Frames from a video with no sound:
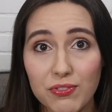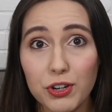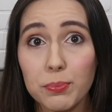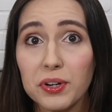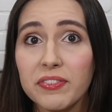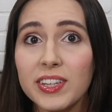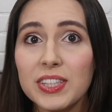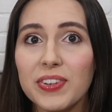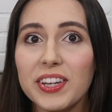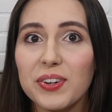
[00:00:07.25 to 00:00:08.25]
For a
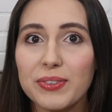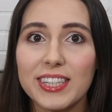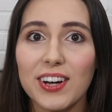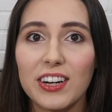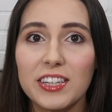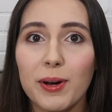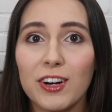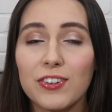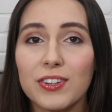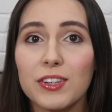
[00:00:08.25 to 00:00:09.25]
previous video, we talked
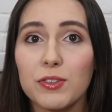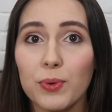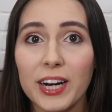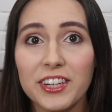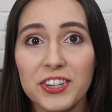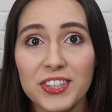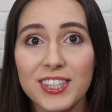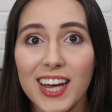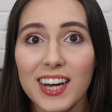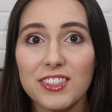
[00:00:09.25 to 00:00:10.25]
about writing your
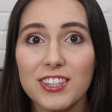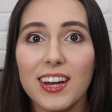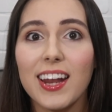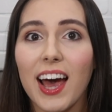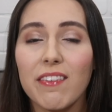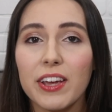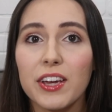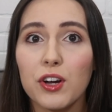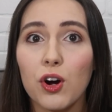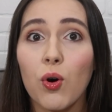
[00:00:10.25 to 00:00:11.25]
sketch and having
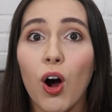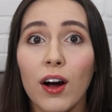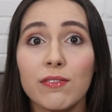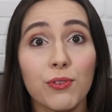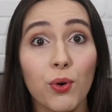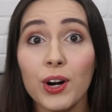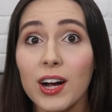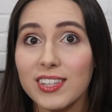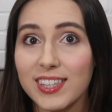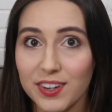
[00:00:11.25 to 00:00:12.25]
it go on for
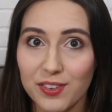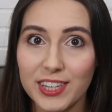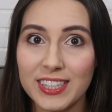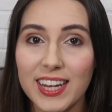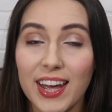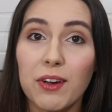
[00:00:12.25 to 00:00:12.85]
a series,